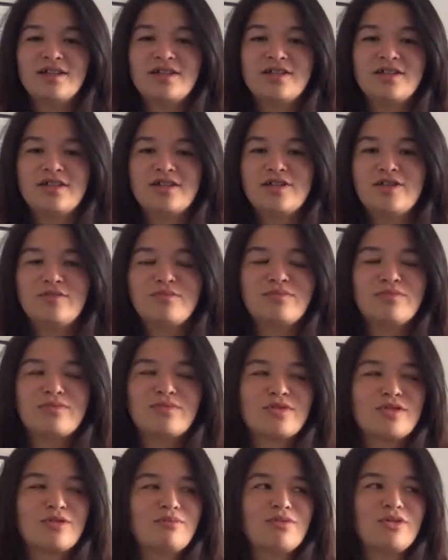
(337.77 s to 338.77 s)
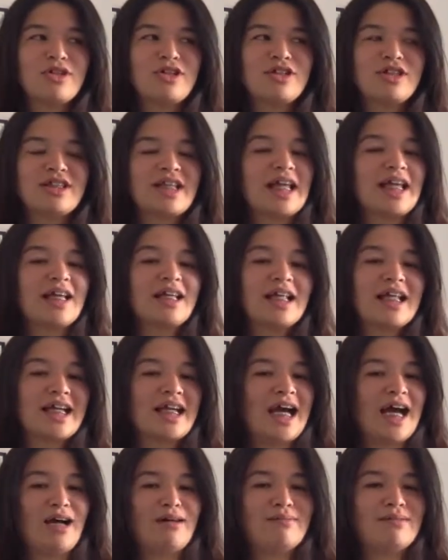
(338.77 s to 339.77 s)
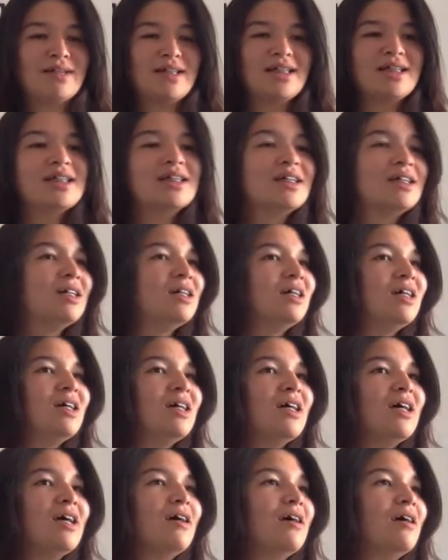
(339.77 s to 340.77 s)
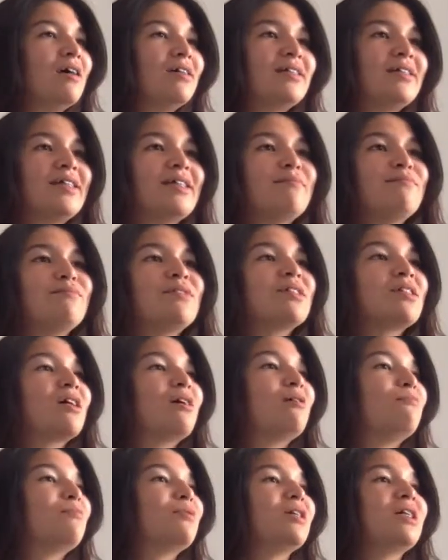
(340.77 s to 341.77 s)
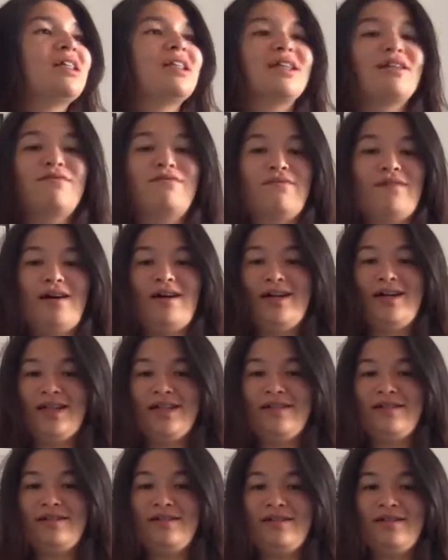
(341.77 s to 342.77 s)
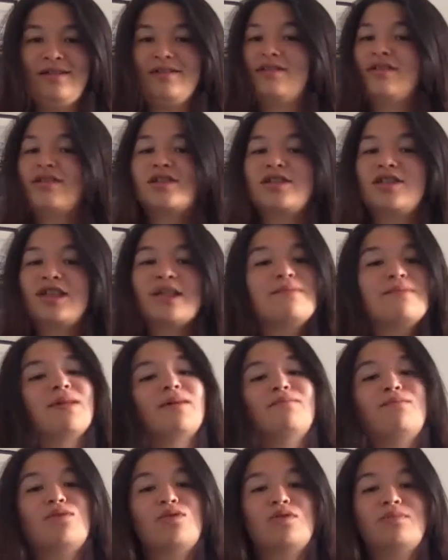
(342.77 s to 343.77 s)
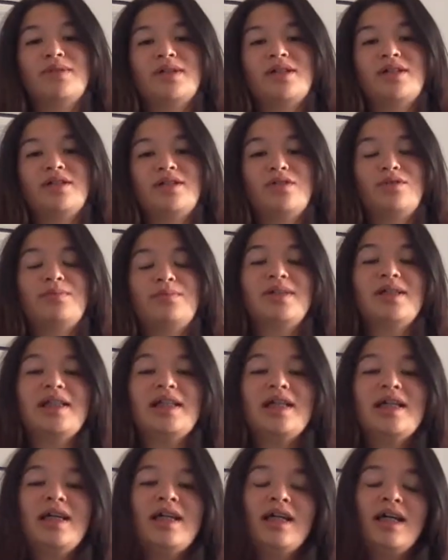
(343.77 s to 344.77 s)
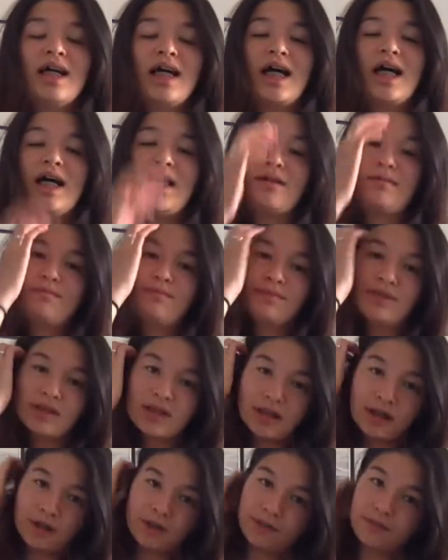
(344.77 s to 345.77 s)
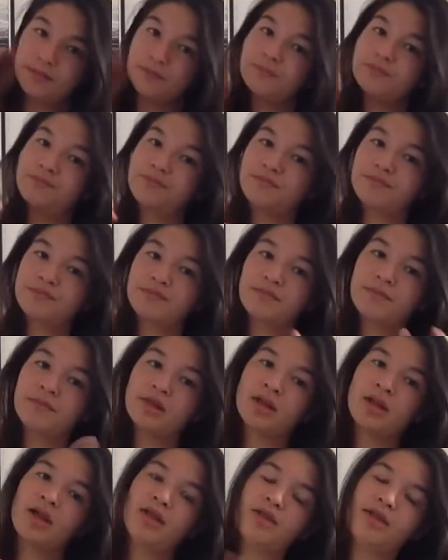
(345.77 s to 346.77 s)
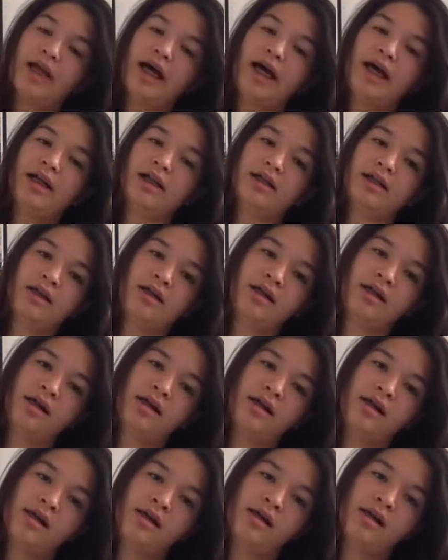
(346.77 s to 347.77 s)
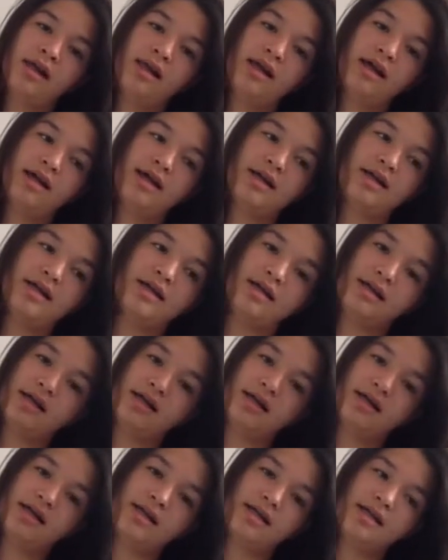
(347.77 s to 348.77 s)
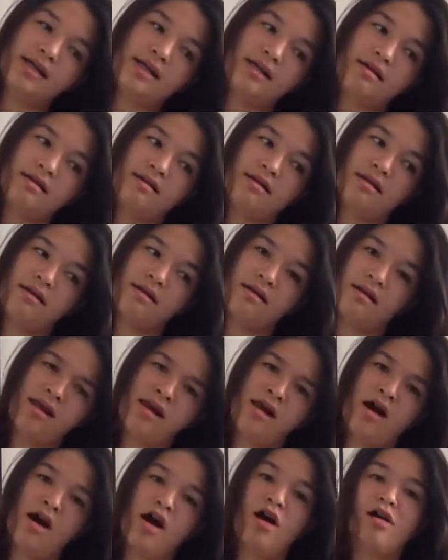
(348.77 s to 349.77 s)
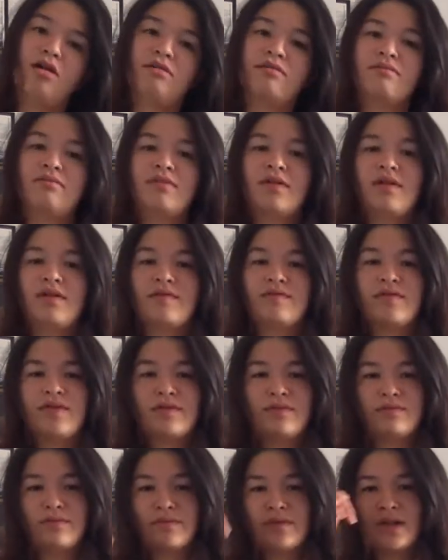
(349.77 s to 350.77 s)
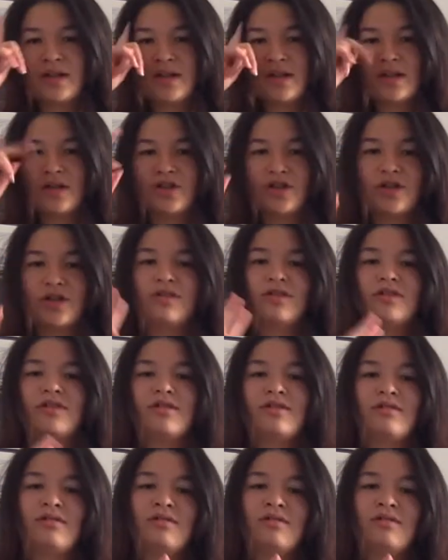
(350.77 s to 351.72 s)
See, the more you say it, like, happily, it seems completely fine. It doesn't seem that morbid, you know what I mean? So, that. And, oh, and a few concussions.